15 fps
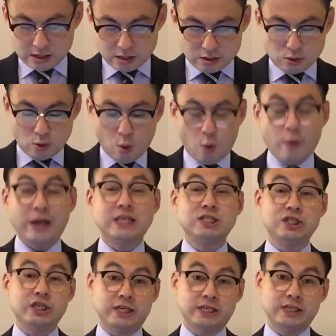
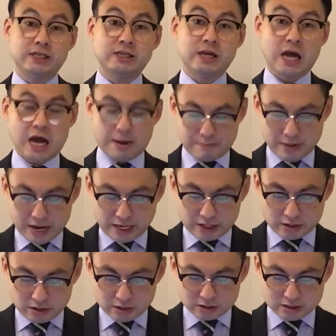Norwegian
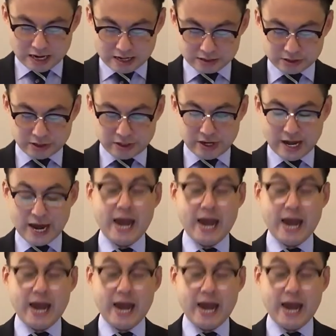medical doctor